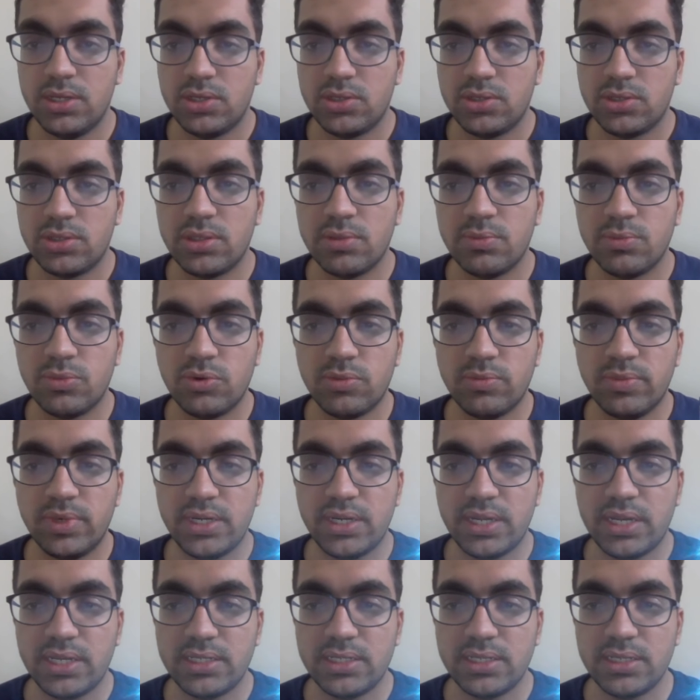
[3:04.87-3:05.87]
So the
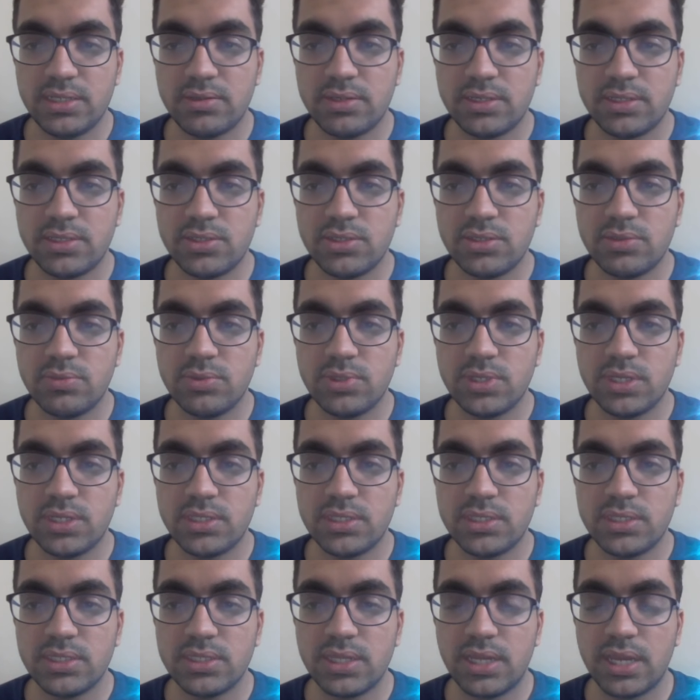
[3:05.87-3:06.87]
moment I say resume, you
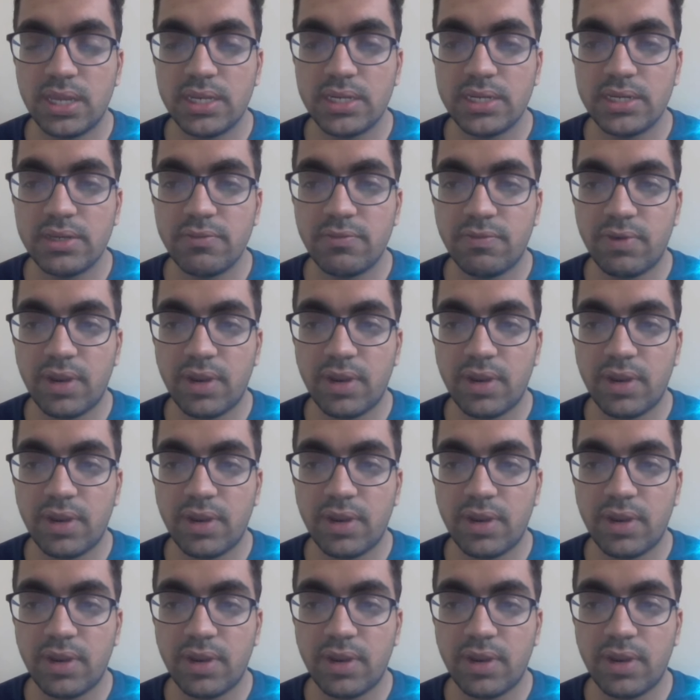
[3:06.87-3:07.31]
can see the LED